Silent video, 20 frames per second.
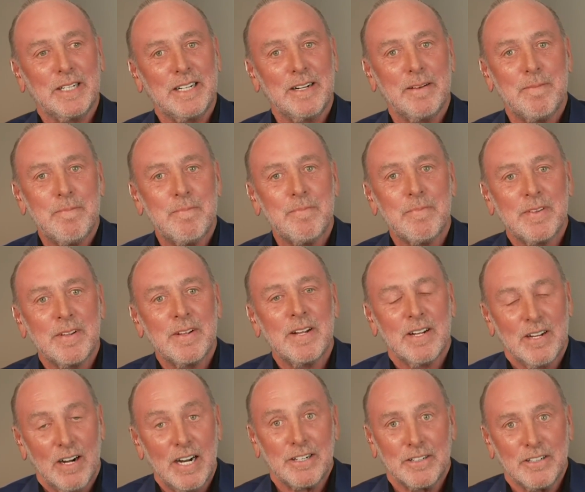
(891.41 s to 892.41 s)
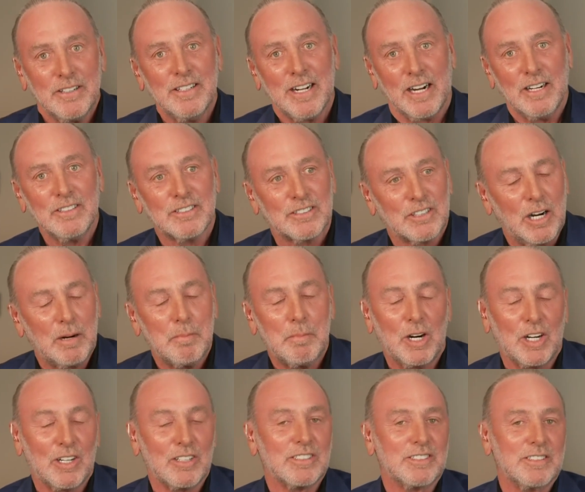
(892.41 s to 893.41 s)
And I do know Scott
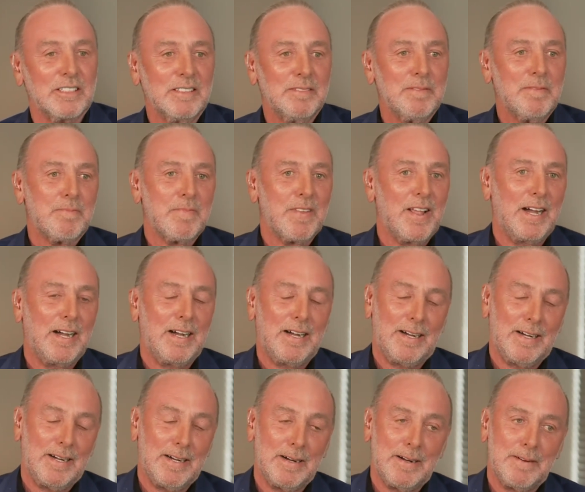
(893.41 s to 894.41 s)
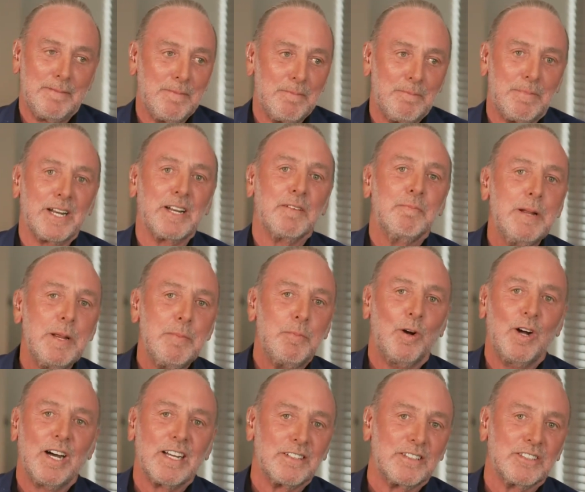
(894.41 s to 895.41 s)
Morrison, but if
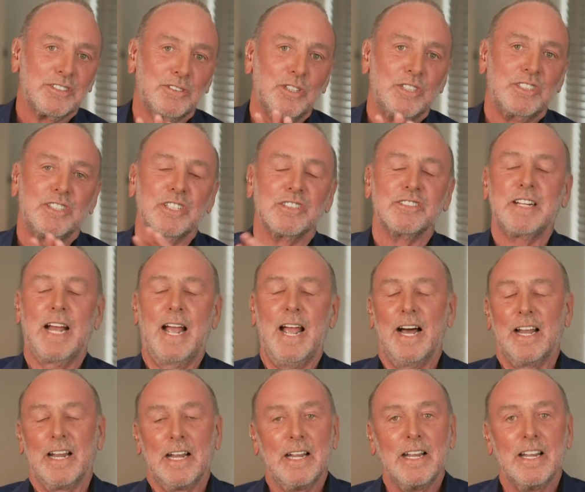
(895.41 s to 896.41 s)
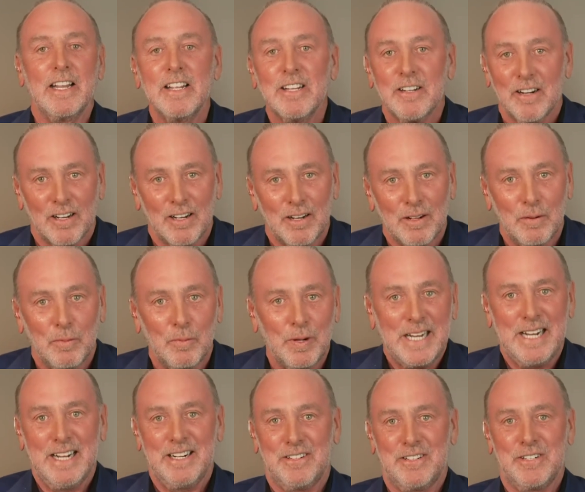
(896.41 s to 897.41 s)
people understood just how little
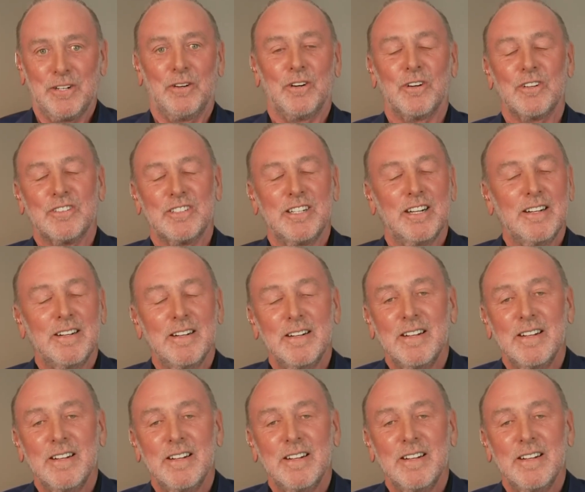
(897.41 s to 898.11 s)
we had talked,